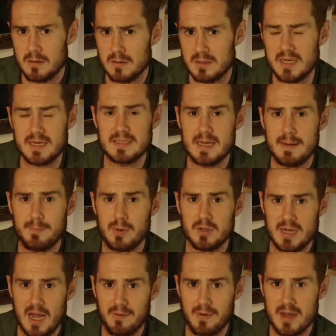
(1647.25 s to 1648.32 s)
Sic semper
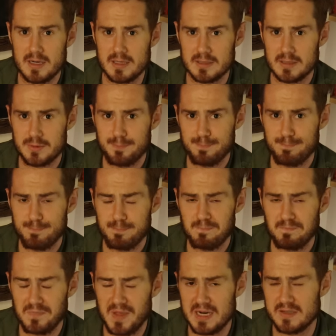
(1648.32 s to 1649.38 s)
tyrannis.
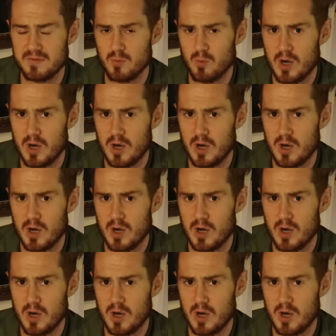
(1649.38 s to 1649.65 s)
Thanks for